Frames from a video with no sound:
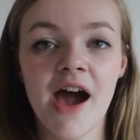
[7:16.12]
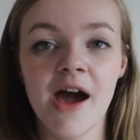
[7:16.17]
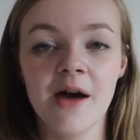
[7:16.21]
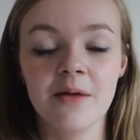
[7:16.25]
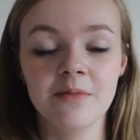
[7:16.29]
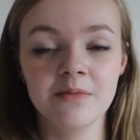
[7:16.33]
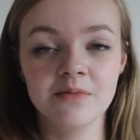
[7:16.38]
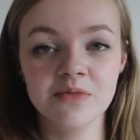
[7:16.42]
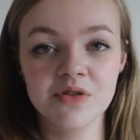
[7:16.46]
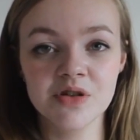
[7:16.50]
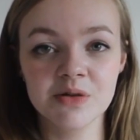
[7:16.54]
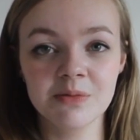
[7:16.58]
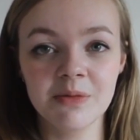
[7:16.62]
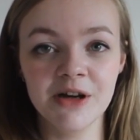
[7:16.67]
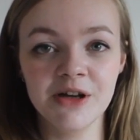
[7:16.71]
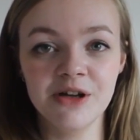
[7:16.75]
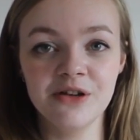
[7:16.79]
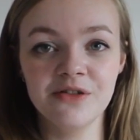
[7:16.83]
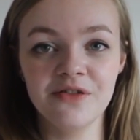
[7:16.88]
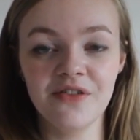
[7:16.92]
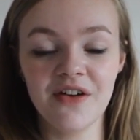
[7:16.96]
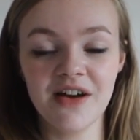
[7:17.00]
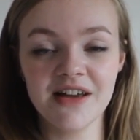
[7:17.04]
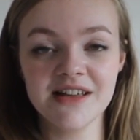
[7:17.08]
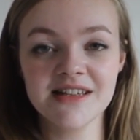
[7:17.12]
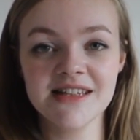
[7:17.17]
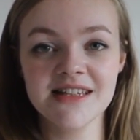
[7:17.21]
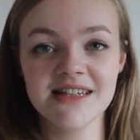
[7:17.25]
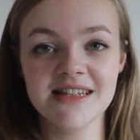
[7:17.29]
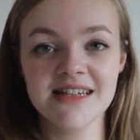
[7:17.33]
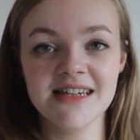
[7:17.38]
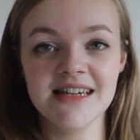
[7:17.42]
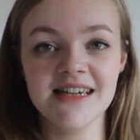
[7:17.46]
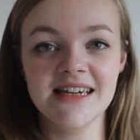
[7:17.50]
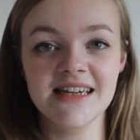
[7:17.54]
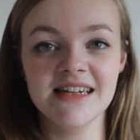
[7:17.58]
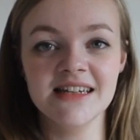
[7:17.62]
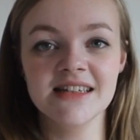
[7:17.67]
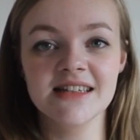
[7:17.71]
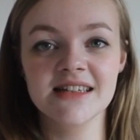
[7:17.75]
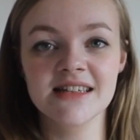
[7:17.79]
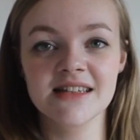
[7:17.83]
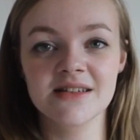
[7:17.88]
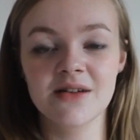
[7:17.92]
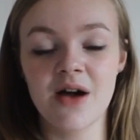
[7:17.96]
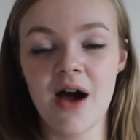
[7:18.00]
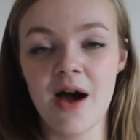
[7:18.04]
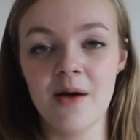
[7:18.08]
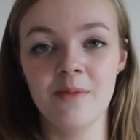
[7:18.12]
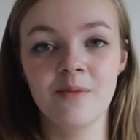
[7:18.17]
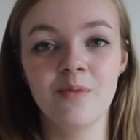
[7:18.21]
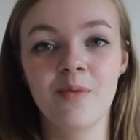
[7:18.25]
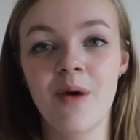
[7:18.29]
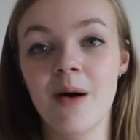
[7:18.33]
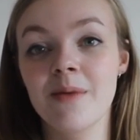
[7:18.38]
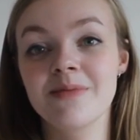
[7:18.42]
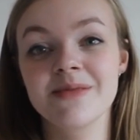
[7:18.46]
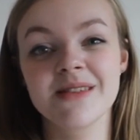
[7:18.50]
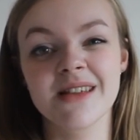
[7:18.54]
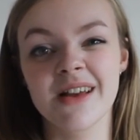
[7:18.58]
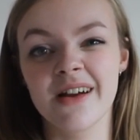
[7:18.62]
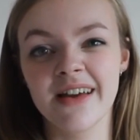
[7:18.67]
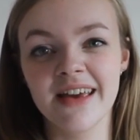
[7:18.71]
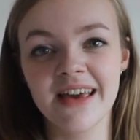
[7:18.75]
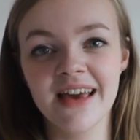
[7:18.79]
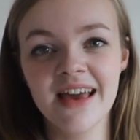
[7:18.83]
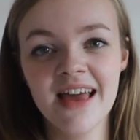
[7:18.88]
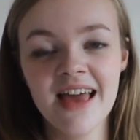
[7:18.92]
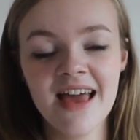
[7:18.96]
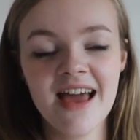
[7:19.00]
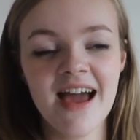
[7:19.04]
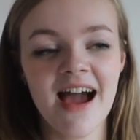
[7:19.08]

to my university's website